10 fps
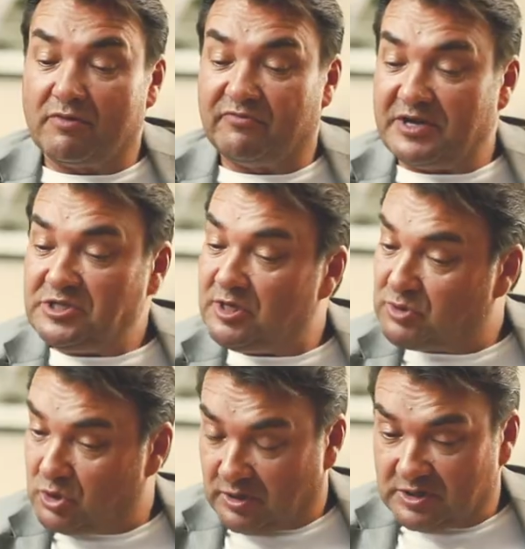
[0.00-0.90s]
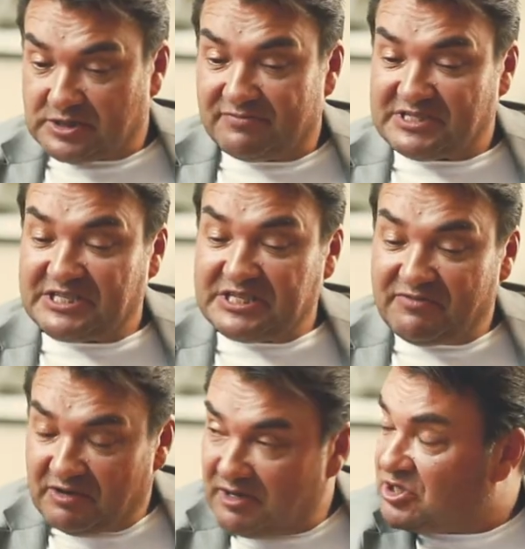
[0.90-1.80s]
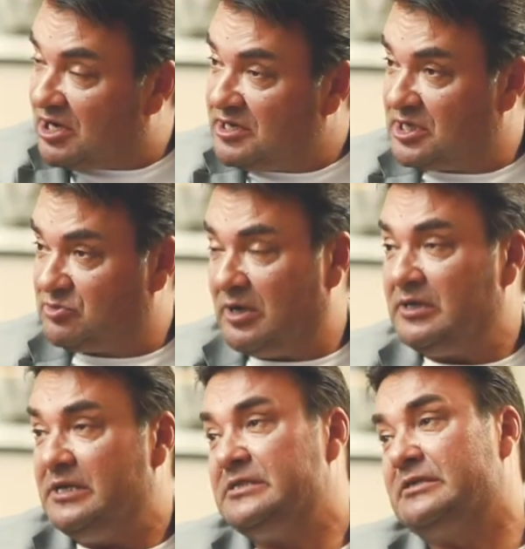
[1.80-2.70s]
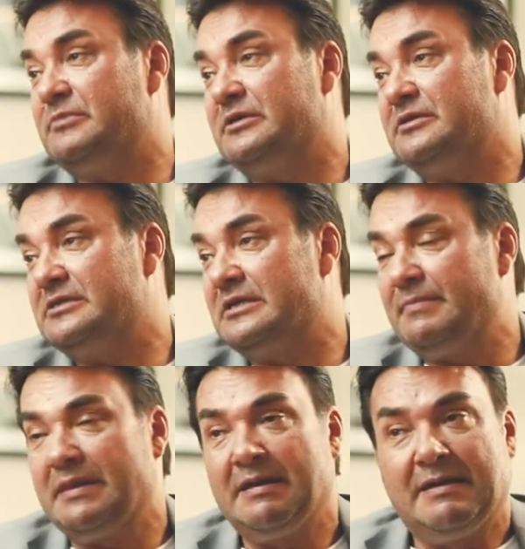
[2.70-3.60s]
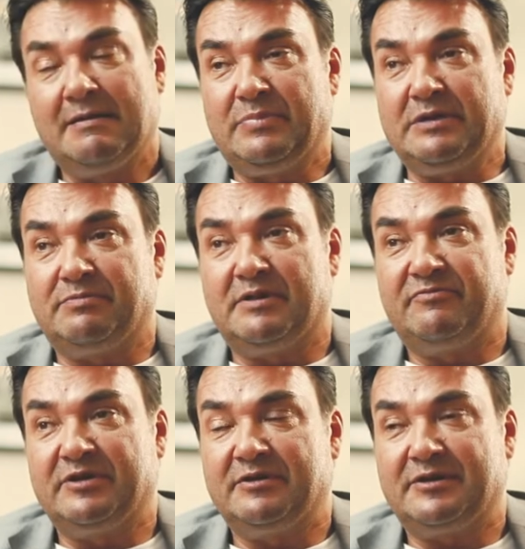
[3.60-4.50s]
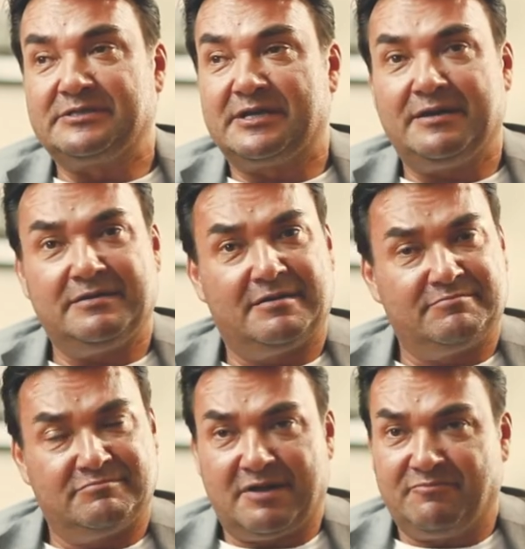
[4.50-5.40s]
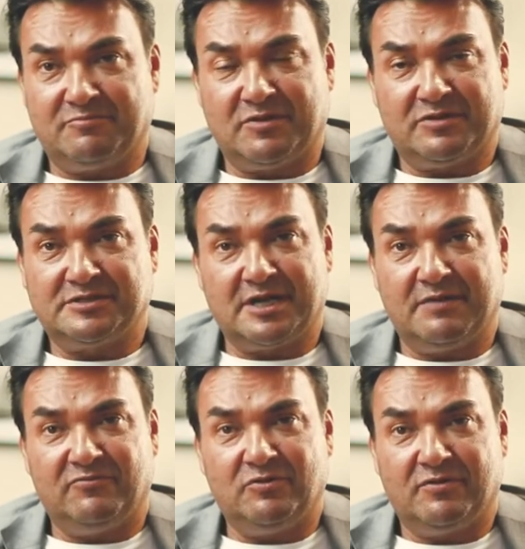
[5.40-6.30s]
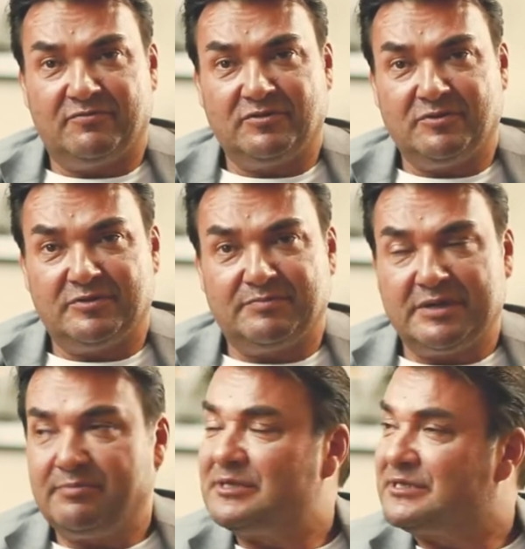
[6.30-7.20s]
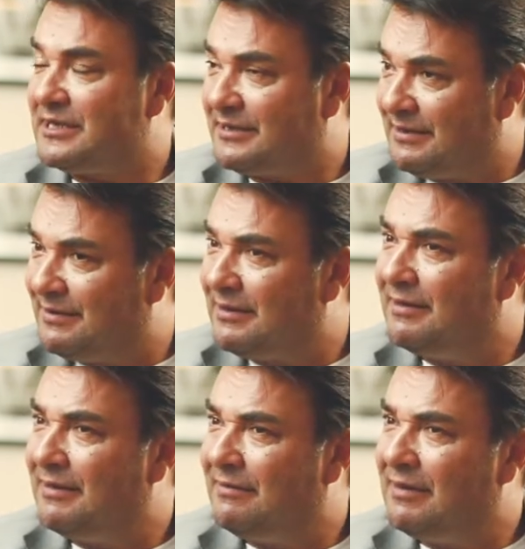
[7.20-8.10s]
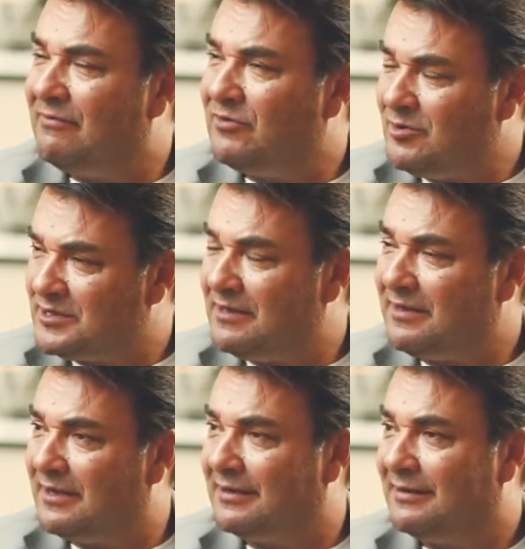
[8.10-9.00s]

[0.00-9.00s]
of friendship circles have significantly changed as well hasn't it because um, people have realized hey i'm not the same view of you and people are stuck in their in their views aren't they